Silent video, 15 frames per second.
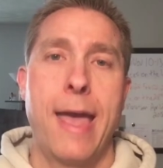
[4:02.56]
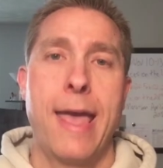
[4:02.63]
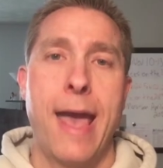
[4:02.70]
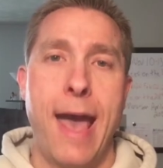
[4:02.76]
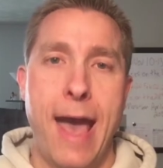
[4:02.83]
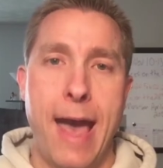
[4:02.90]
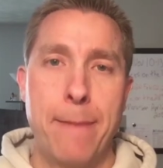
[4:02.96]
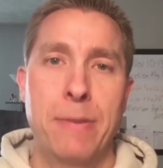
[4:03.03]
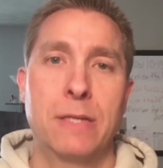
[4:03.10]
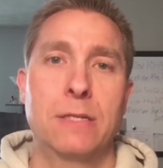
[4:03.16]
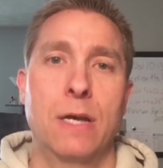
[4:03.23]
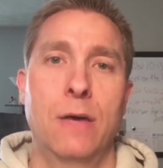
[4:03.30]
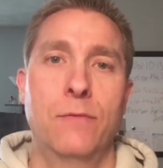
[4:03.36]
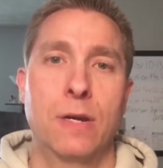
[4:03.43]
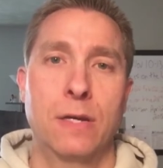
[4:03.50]
a habit
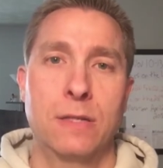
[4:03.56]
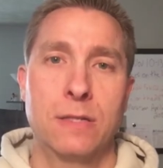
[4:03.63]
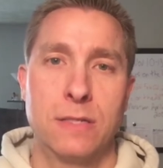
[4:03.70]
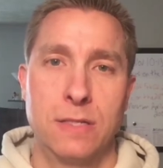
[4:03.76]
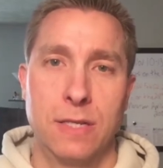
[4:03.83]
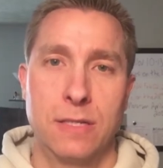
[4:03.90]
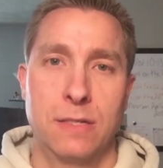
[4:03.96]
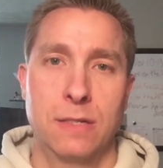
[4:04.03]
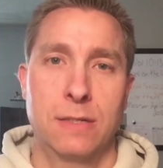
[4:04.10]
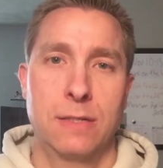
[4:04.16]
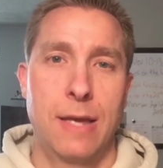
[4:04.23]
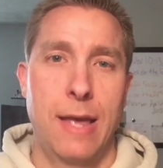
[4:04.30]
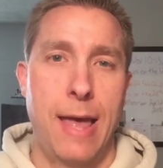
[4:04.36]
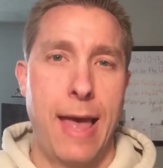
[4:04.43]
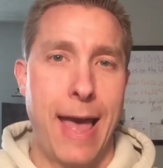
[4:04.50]
of consistent
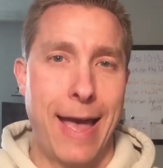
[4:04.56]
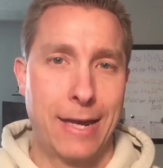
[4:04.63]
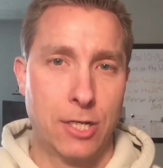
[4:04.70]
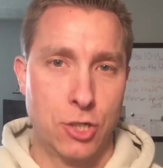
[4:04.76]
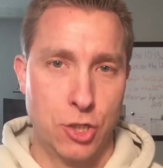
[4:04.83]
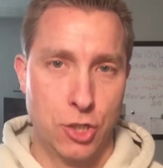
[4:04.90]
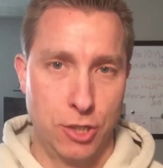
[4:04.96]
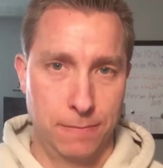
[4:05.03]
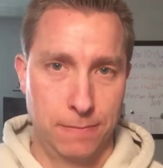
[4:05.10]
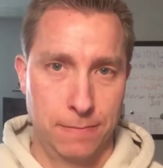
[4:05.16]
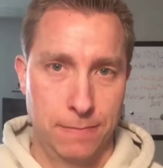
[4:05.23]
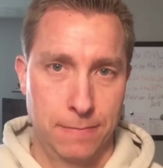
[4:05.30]
action.